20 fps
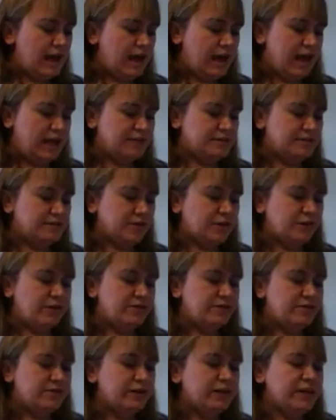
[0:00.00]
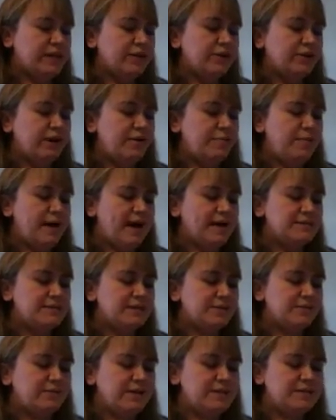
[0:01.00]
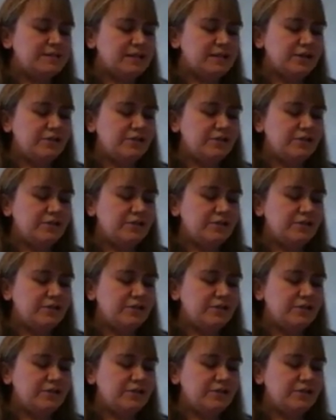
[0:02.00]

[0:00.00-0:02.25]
And so a 3 kilogram mass that rests